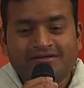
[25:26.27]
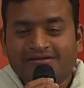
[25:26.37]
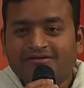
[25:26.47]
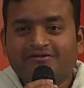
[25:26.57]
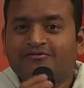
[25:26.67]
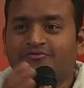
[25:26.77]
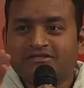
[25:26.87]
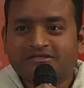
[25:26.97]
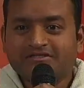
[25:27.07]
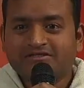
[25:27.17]
we
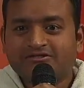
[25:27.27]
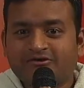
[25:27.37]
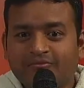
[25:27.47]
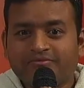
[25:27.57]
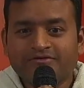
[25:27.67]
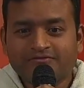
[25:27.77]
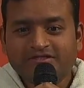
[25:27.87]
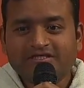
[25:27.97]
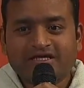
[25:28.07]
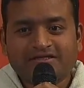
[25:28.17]
just stopped
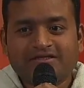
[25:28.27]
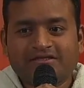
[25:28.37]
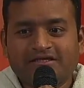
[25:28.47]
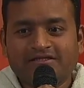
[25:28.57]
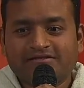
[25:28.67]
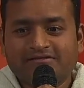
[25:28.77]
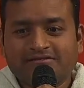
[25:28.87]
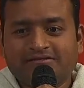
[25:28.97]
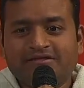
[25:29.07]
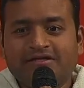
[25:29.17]
which are the
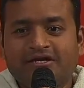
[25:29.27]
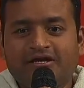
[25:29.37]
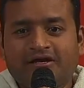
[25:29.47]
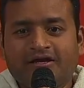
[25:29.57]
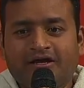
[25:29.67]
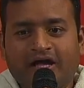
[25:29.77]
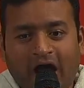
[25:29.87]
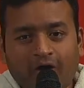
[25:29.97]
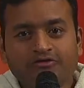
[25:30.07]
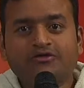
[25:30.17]
things
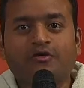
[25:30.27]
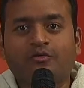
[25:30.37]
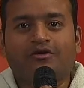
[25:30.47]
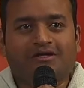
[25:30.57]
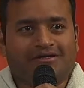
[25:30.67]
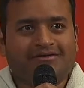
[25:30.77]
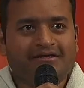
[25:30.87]
outer world.